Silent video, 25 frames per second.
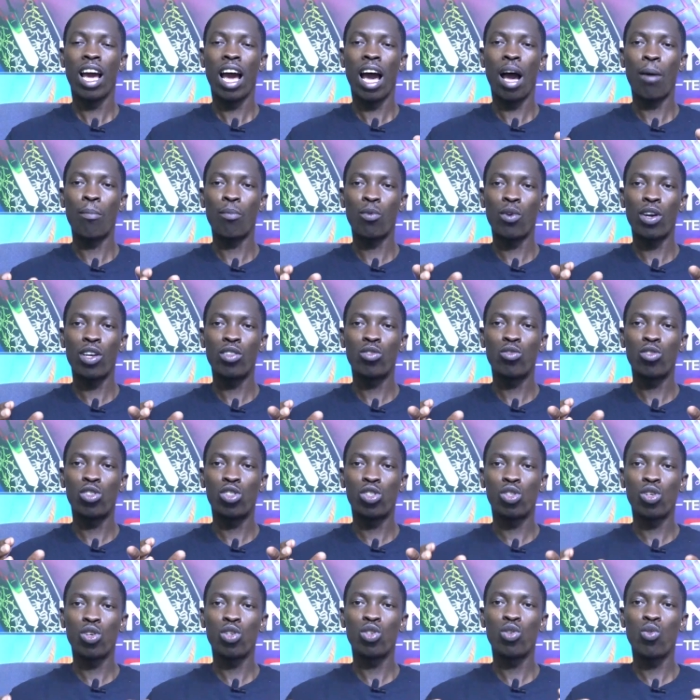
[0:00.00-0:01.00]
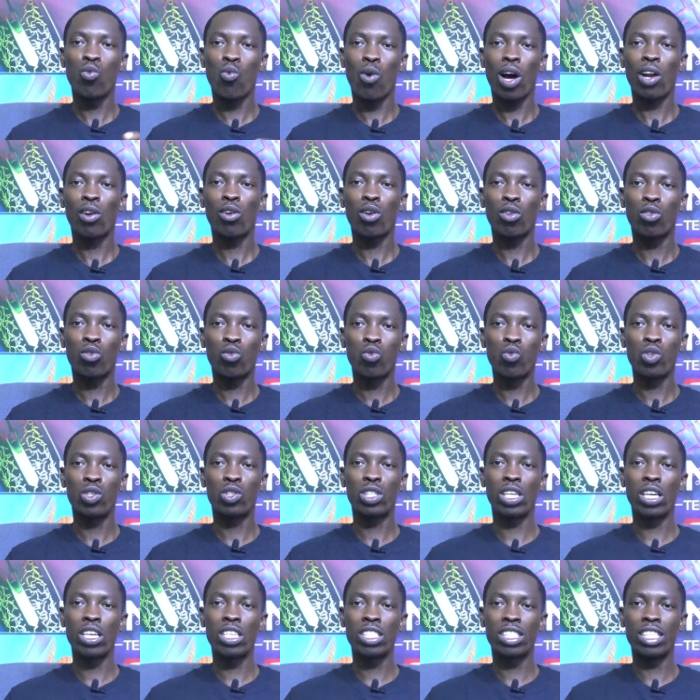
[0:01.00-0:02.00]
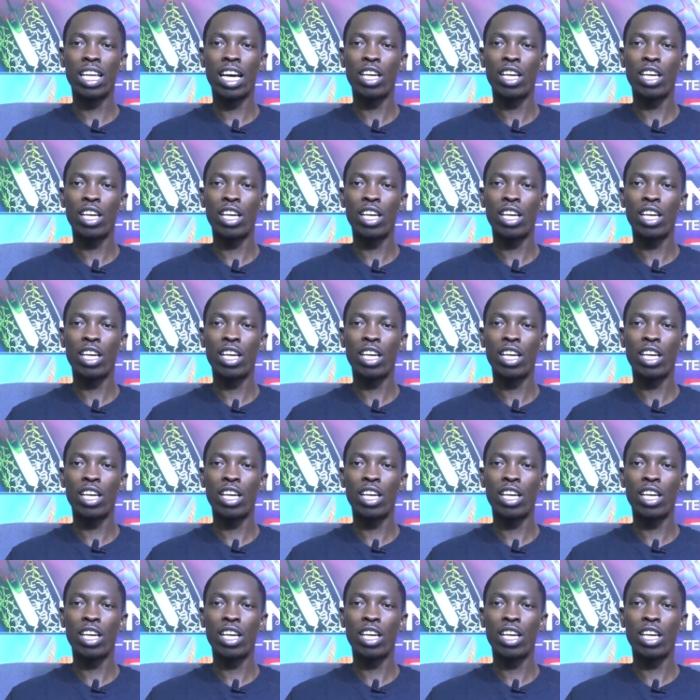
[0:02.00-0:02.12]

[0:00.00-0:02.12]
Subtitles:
I'm going to show you one or two things